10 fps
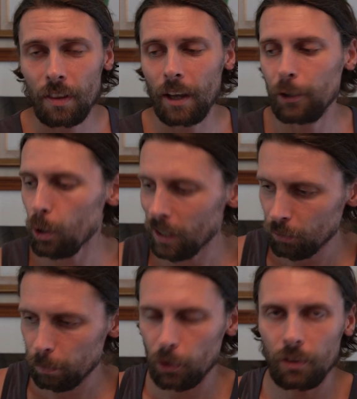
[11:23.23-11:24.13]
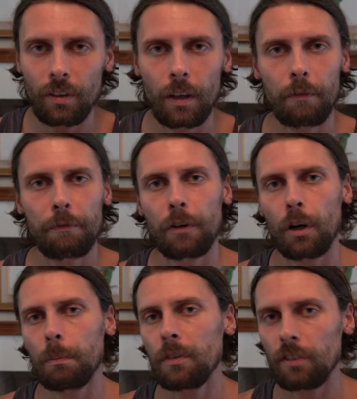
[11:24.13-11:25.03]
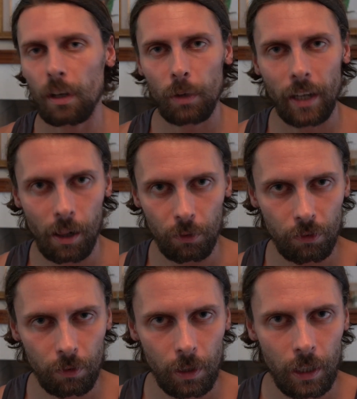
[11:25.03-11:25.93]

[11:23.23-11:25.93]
then you'll experience it from someone else.